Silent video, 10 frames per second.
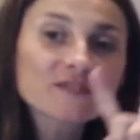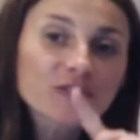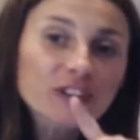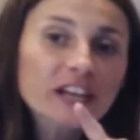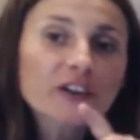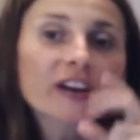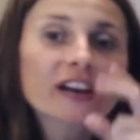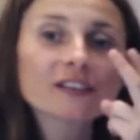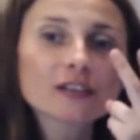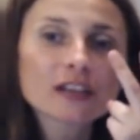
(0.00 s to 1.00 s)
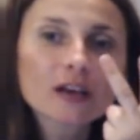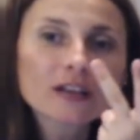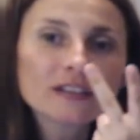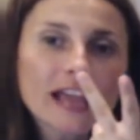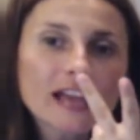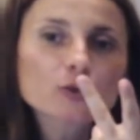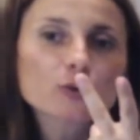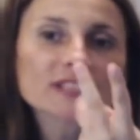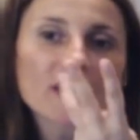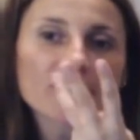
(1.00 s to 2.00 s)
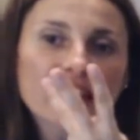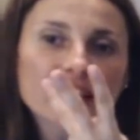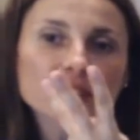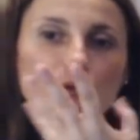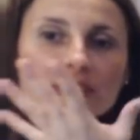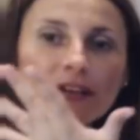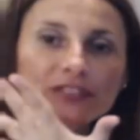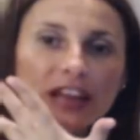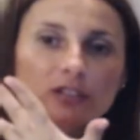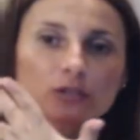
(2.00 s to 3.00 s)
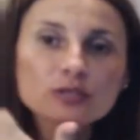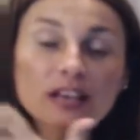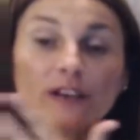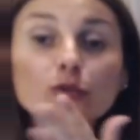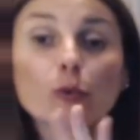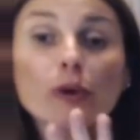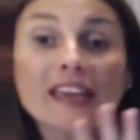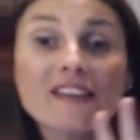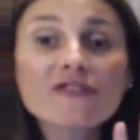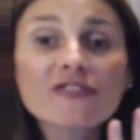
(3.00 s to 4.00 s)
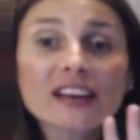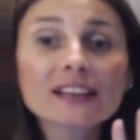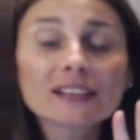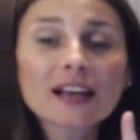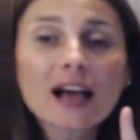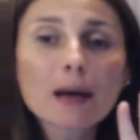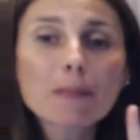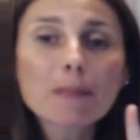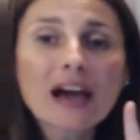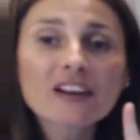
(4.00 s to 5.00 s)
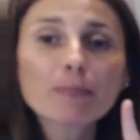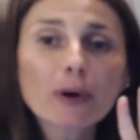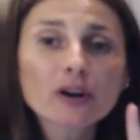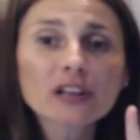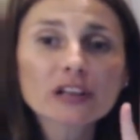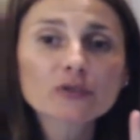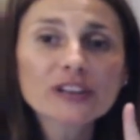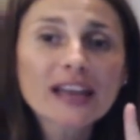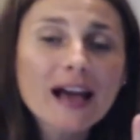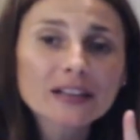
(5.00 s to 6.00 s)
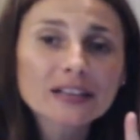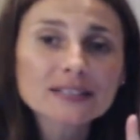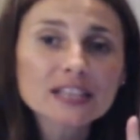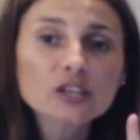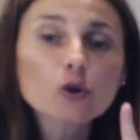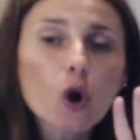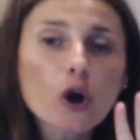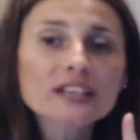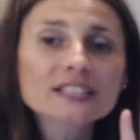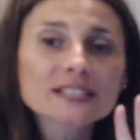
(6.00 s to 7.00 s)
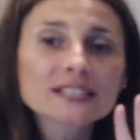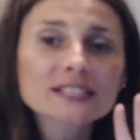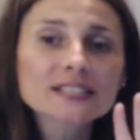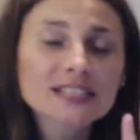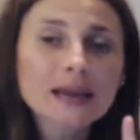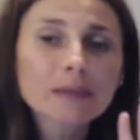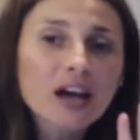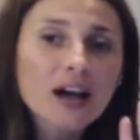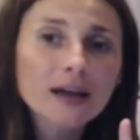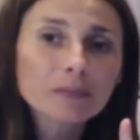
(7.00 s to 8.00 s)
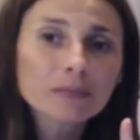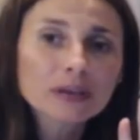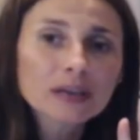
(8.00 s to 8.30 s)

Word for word: is flickering next to itself, next to itself, next to itself, to infinite amount of parallel realities, and you coexist yeah. at the same time.